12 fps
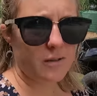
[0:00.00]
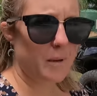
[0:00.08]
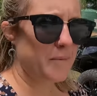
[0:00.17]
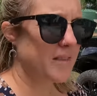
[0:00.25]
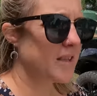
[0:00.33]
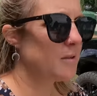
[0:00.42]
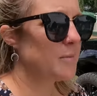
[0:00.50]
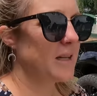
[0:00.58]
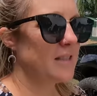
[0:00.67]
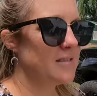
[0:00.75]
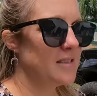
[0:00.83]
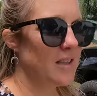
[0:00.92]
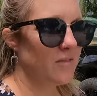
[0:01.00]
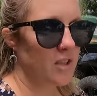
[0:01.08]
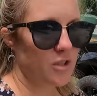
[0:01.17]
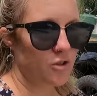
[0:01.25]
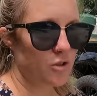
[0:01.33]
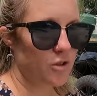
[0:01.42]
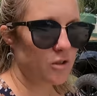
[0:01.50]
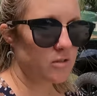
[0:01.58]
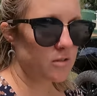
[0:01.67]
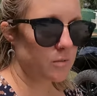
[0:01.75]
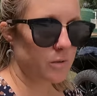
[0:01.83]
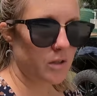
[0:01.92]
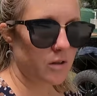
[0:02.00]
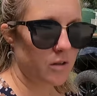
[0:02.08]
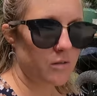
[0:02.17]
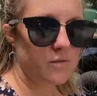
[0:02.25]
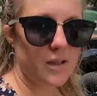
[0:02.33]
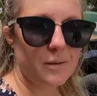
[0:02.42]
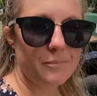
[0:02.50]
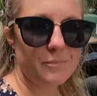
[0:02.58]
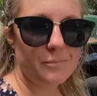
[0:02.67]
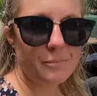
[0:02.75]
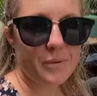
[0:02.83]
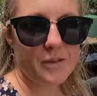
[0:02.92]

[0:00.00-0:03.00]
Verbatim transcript: I think about eleven hundred dollars worth of um,